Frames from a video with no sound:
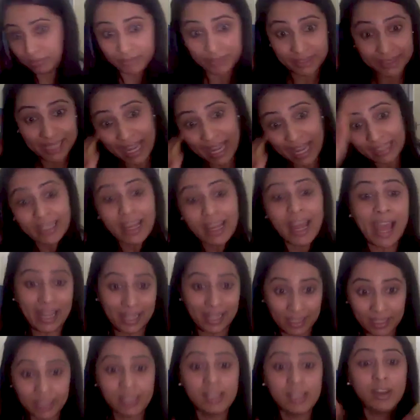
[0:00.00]
that
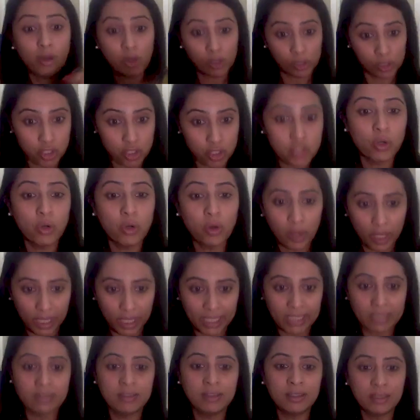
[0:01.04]
angle also
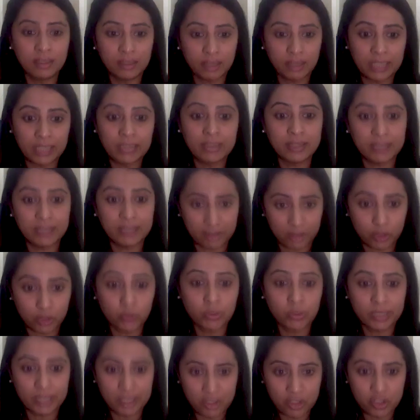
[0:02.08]
in through
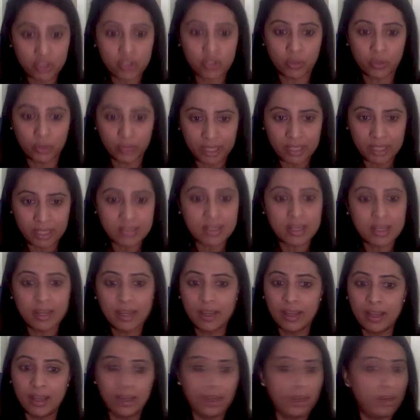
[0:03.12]
these stories,
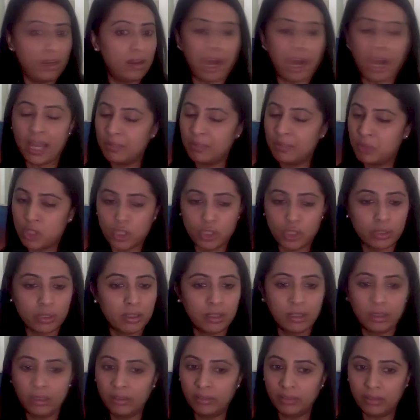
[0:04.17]
I'm
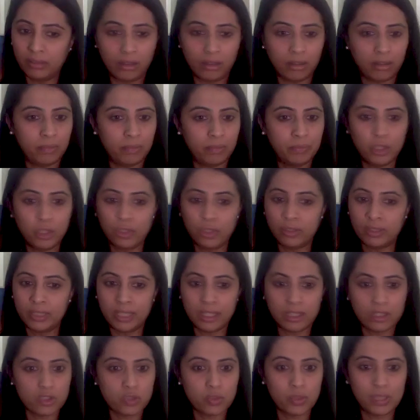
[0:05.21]
sure
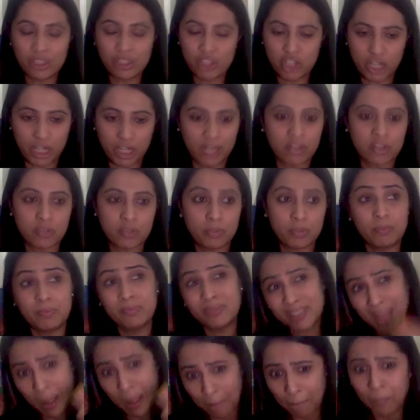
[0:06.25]
things will change.
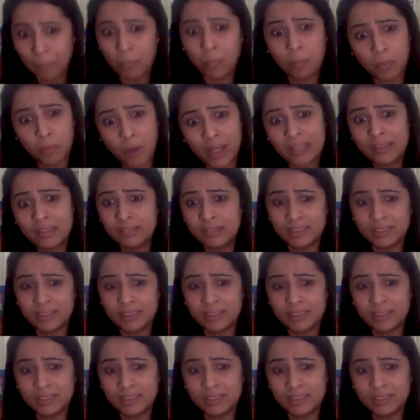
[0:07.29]
Someone